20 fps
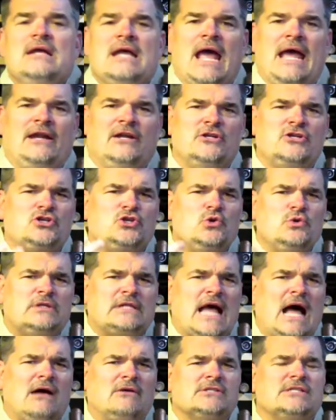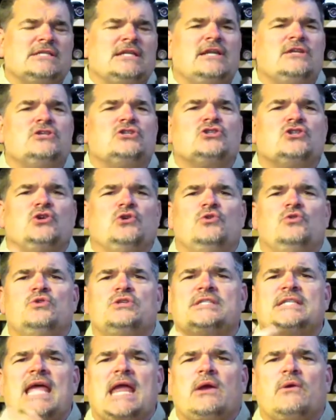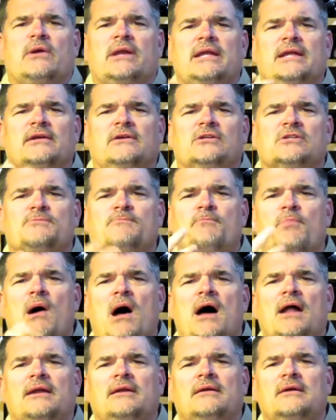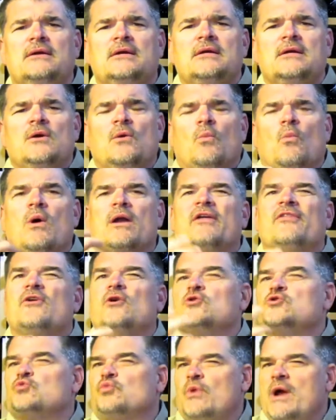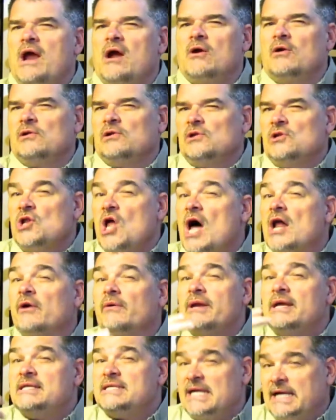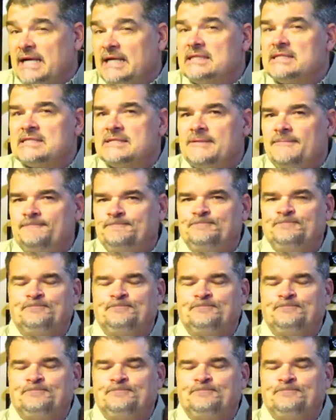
And in two thousand two, Sacred Hills bought one of those rare lottery tickets.